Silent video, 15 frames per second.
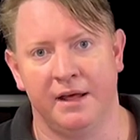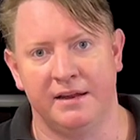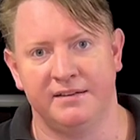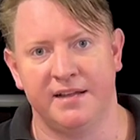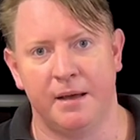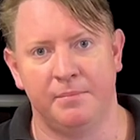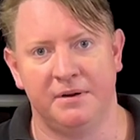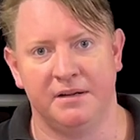
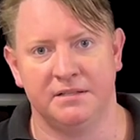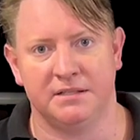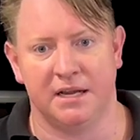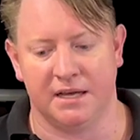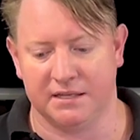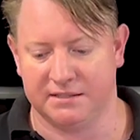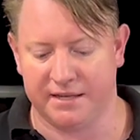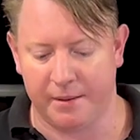tablet like a
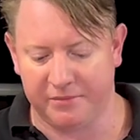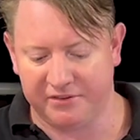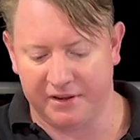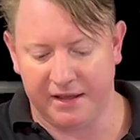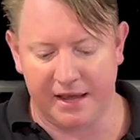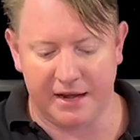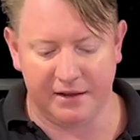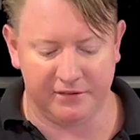Samsung
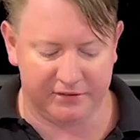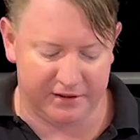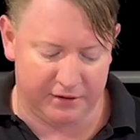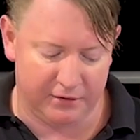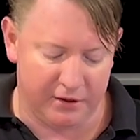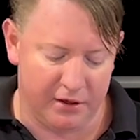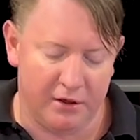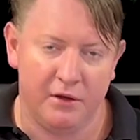Galaxy.
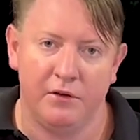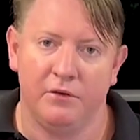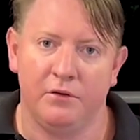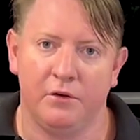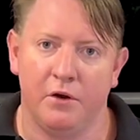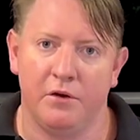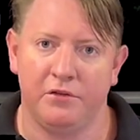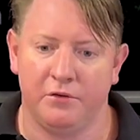You go
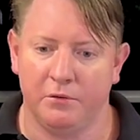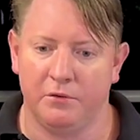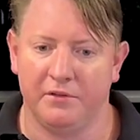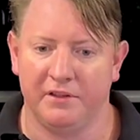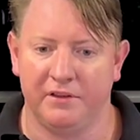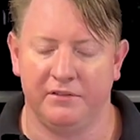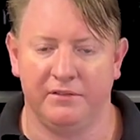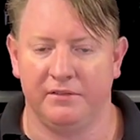through all
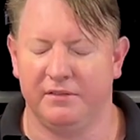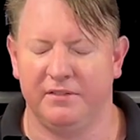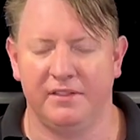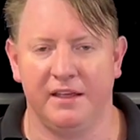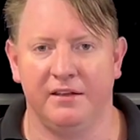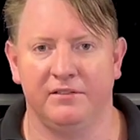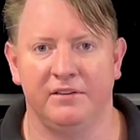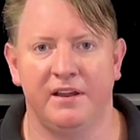these
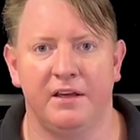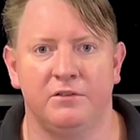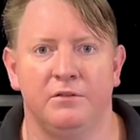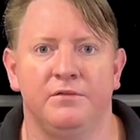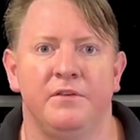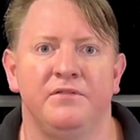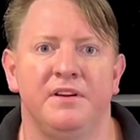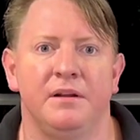things, it takes you
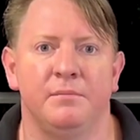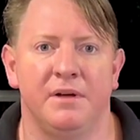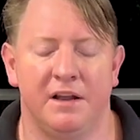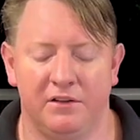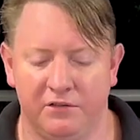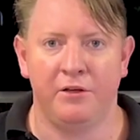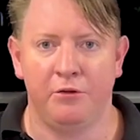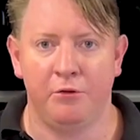15
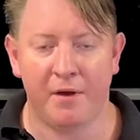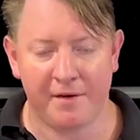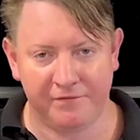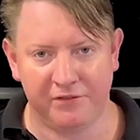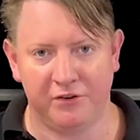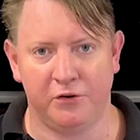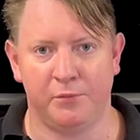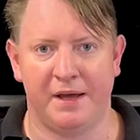minutes. You have to
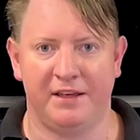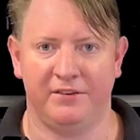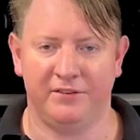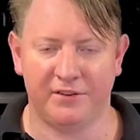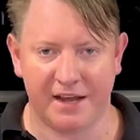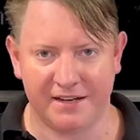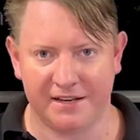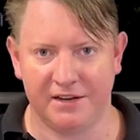do a
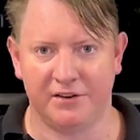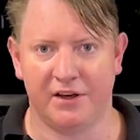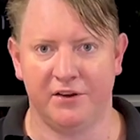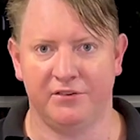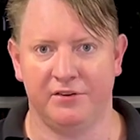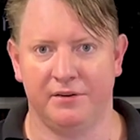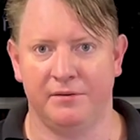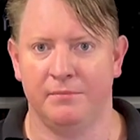site
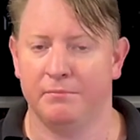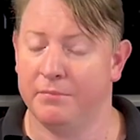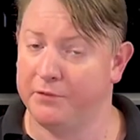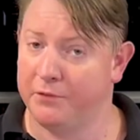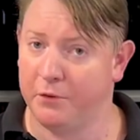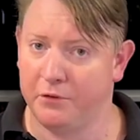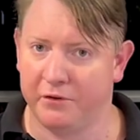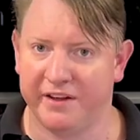induction
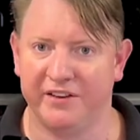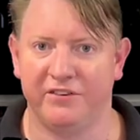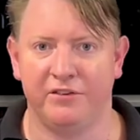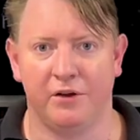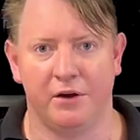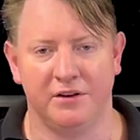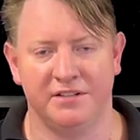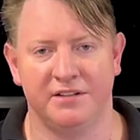before you can
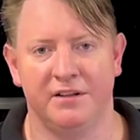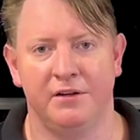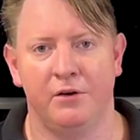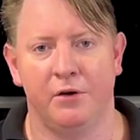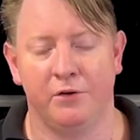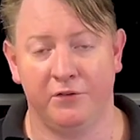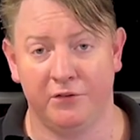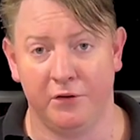start
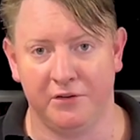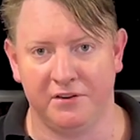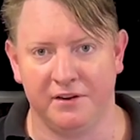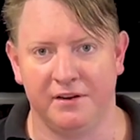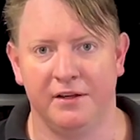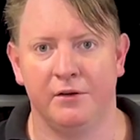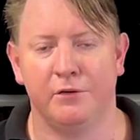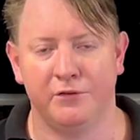on certain
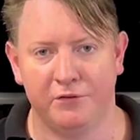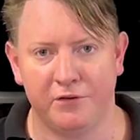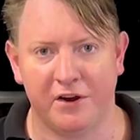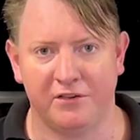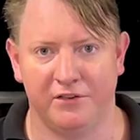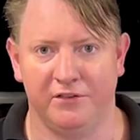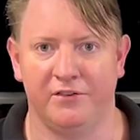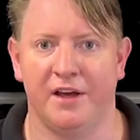
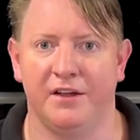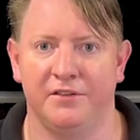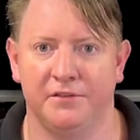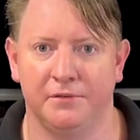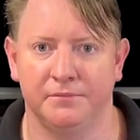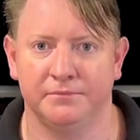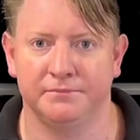construction sites.